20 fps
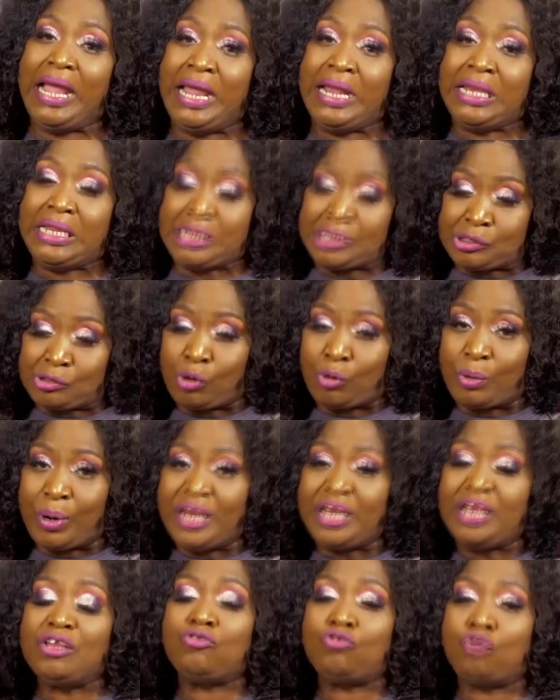and he has
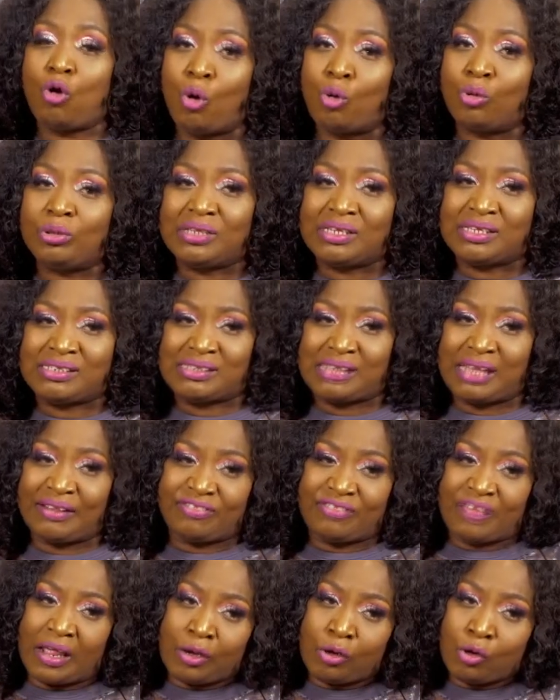already told us
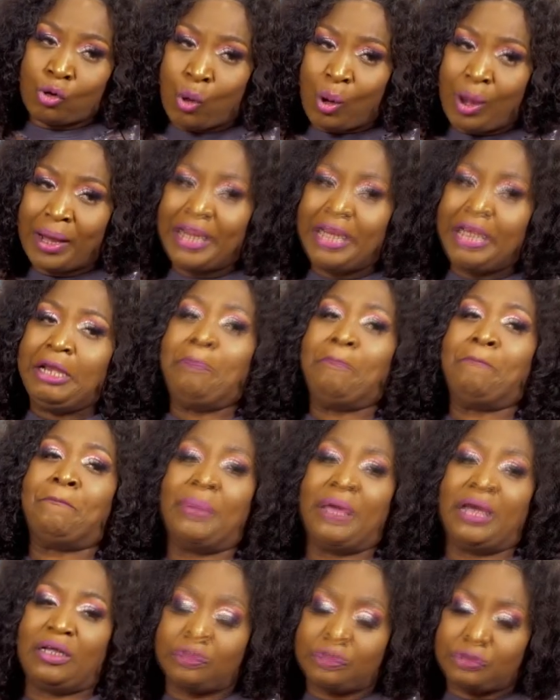that the loin
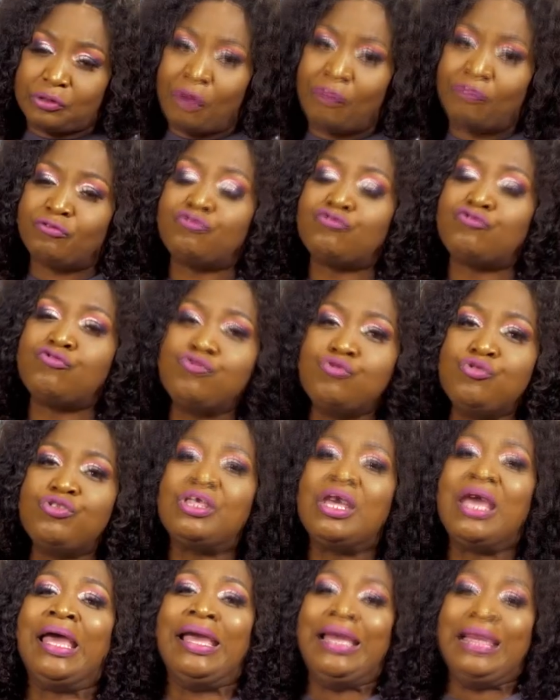belt of
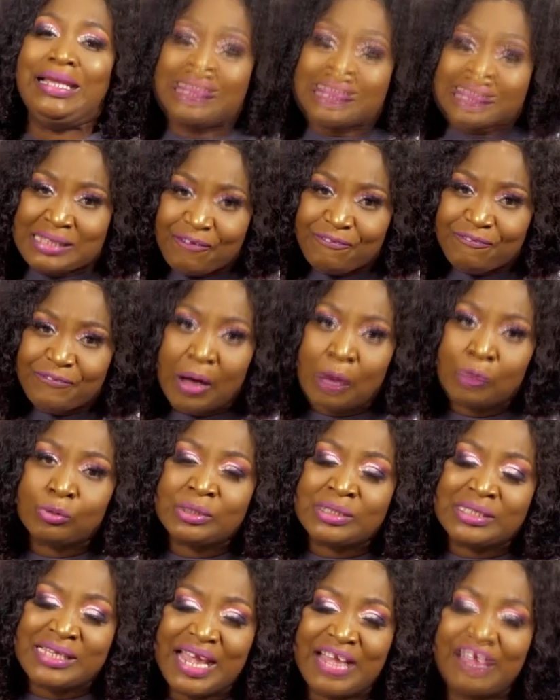truth is the
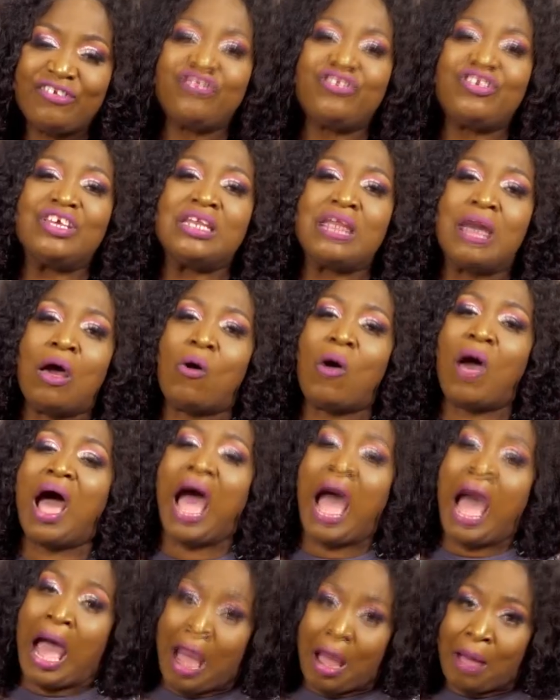foundational
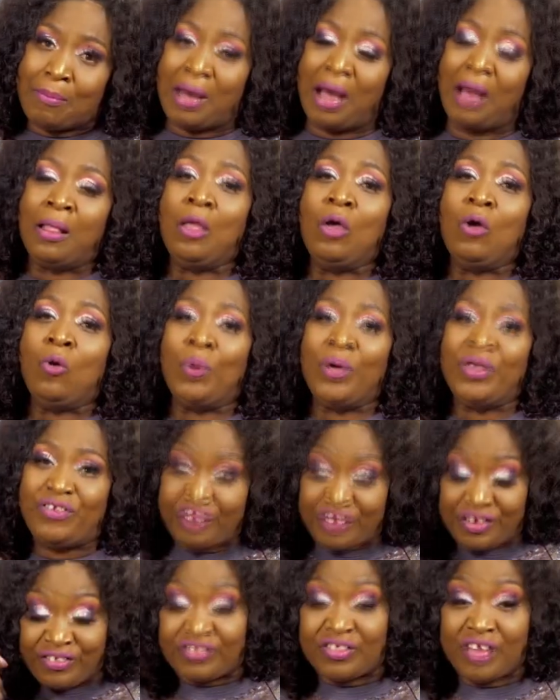armor
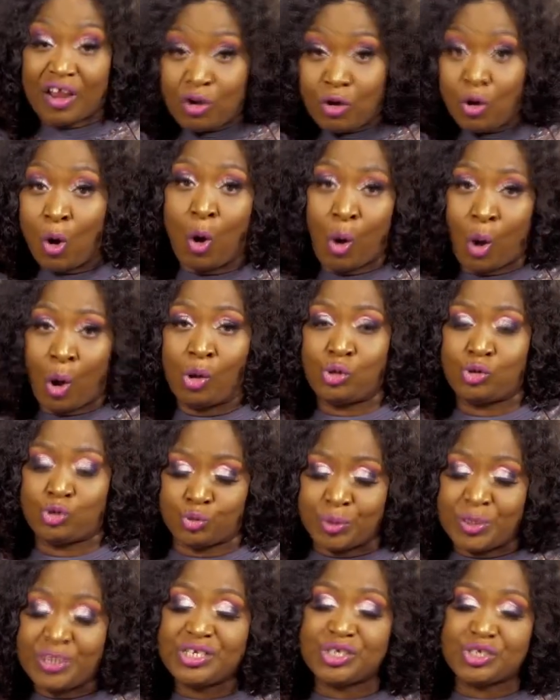which is the
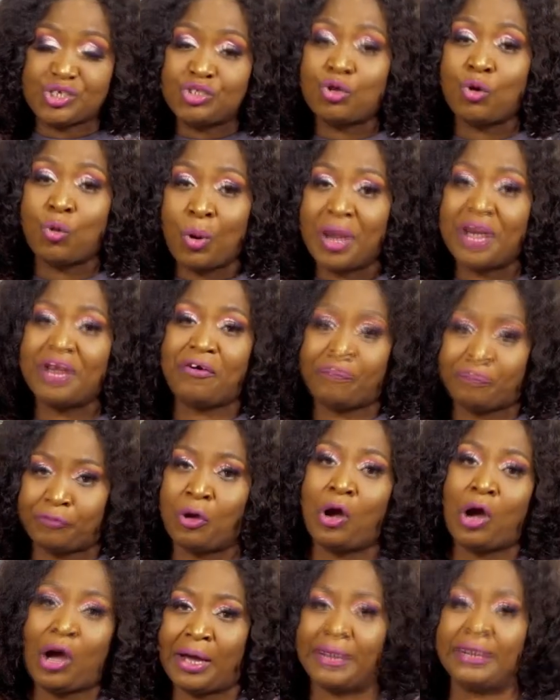logos which is the word
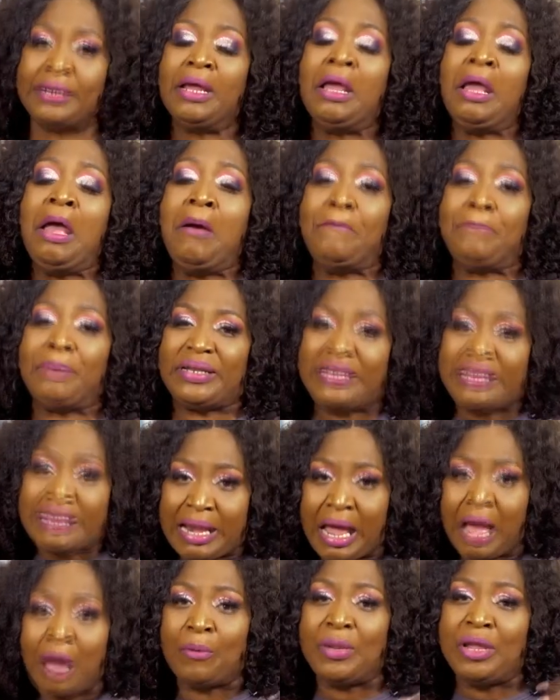of God. But
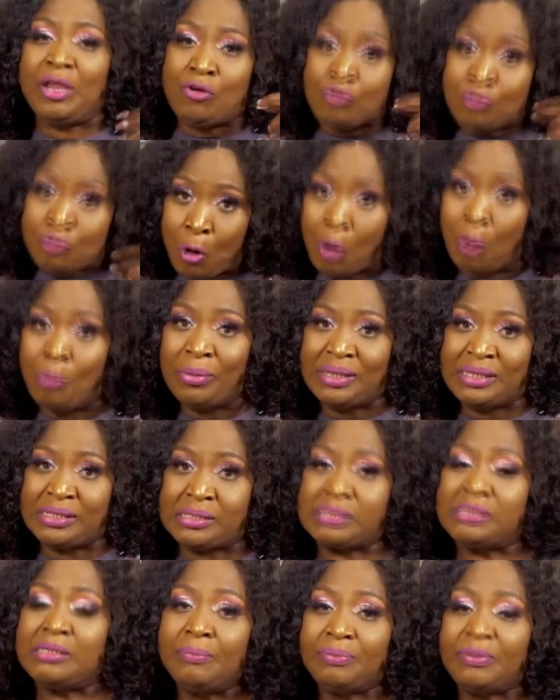now in
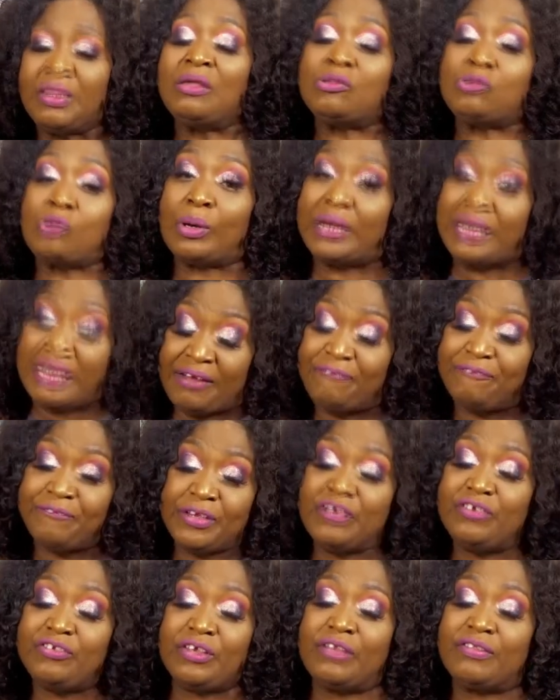Romans uh, sorry in
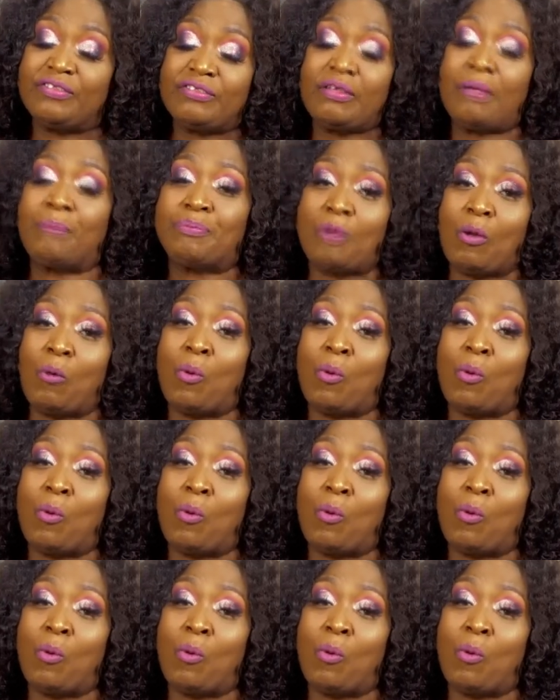Ephesians chapter